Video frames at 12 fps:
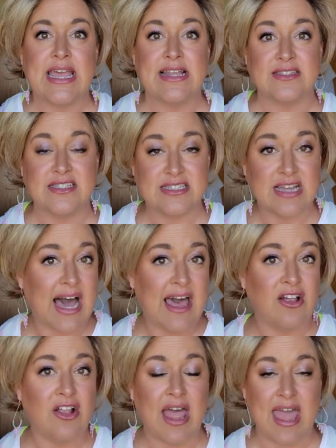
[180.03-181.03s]
in
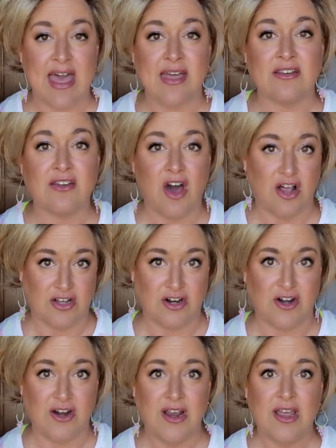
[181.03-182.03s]
style and
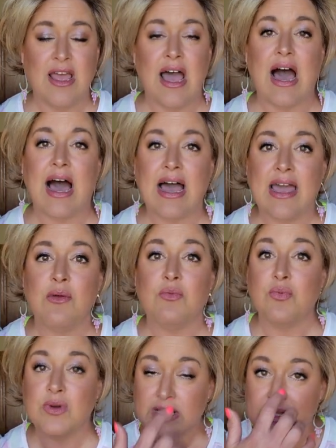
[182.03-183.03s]
color. I
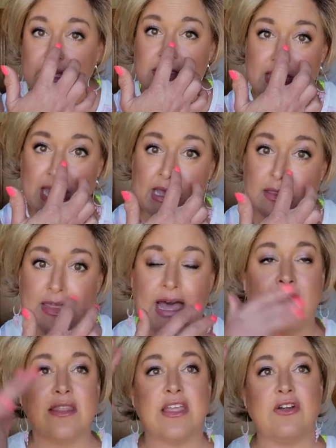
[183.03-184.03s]
really think
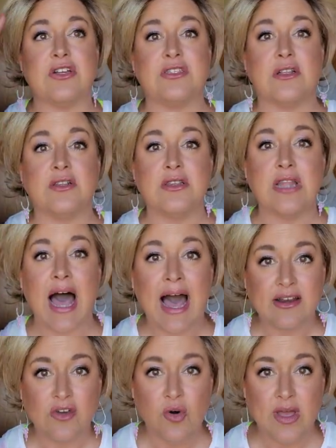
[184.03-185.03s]
that there is a
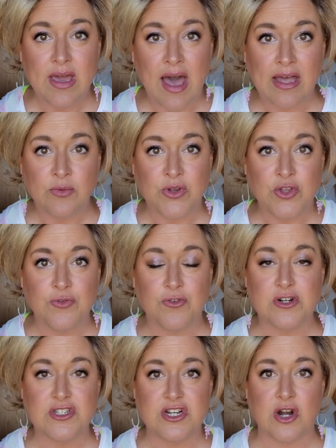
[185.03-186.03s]
lot going on when you
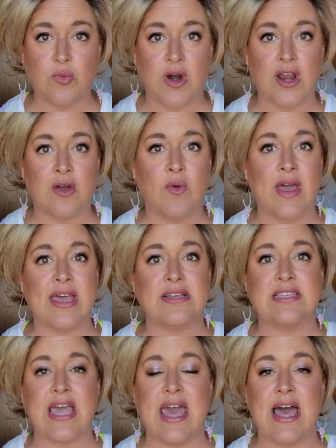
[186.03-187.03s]
first start wearing
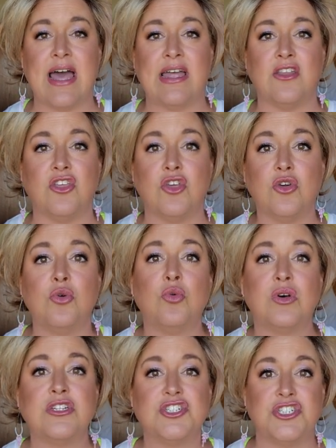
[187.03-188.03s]
wigs and you
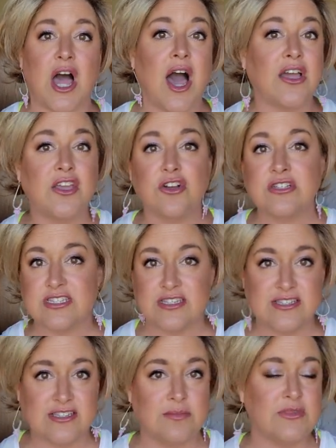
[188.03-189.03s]
will shock your
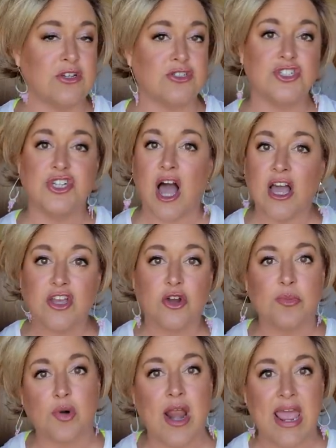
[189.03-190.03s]
system, you'll shock
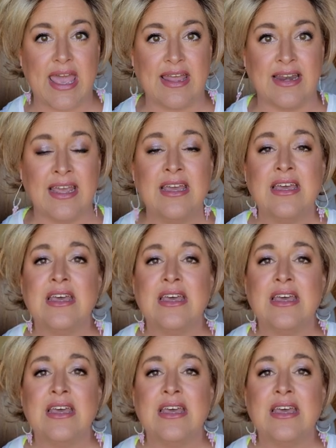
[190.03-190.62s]
your brain